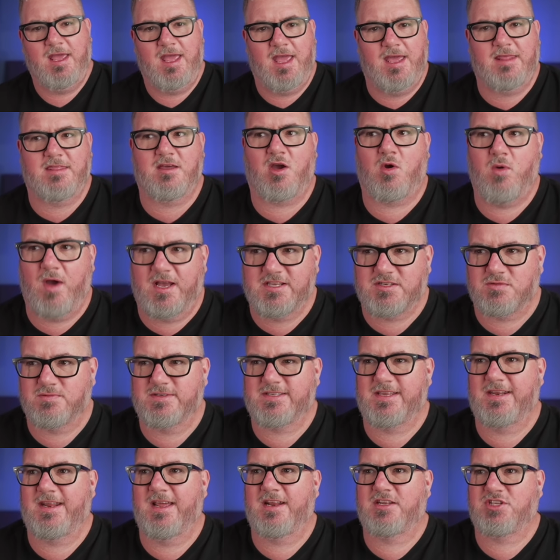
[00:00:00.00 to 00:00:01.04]
And the Quest
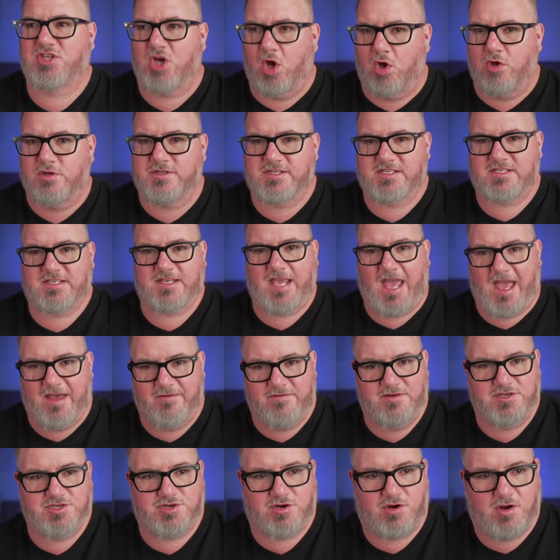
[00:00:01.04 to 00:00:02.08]
was an adult
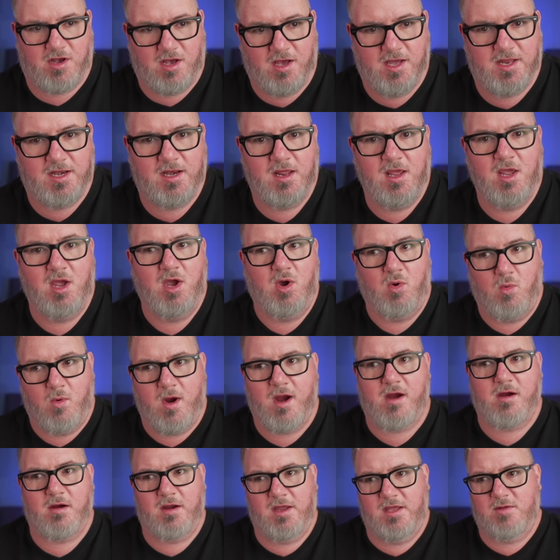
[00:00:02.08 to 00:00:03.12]
scavenger hunt
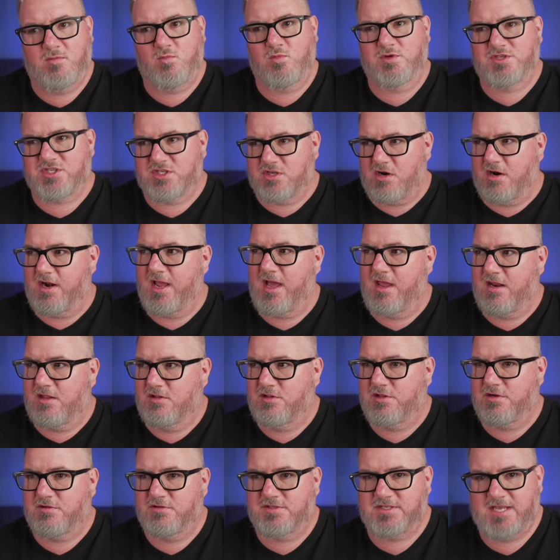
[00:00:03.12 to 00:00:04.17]
where it would start out a
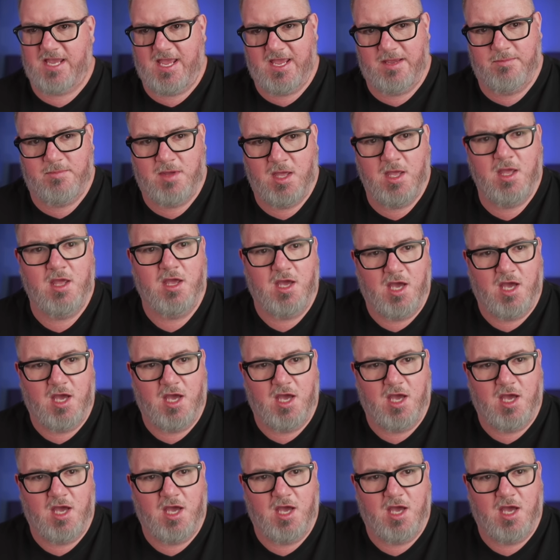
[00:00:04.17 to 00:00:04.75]
little tame.